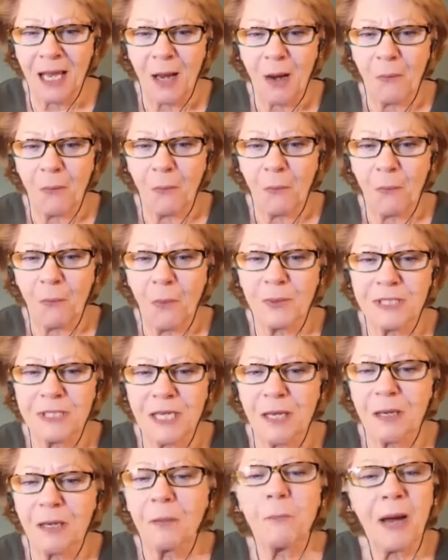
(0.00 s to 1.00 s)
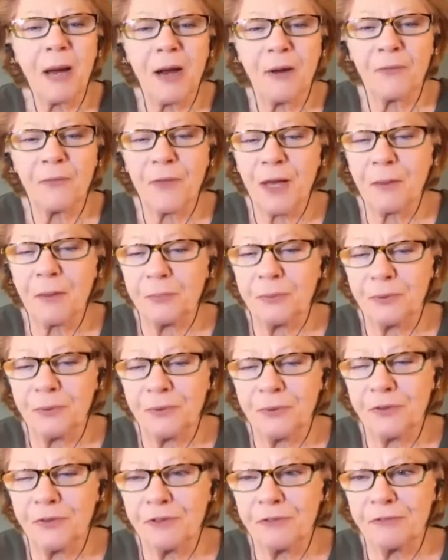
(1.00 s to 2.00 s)
What was it about that
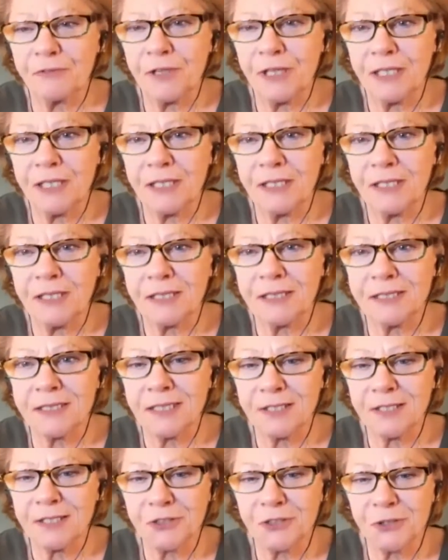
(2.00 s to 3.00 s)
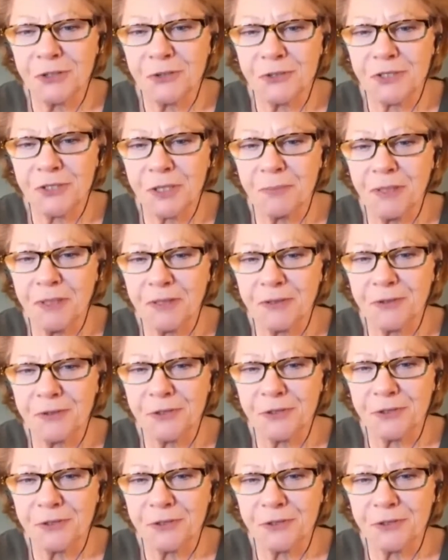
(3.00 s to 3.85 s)
book that really touched you so much?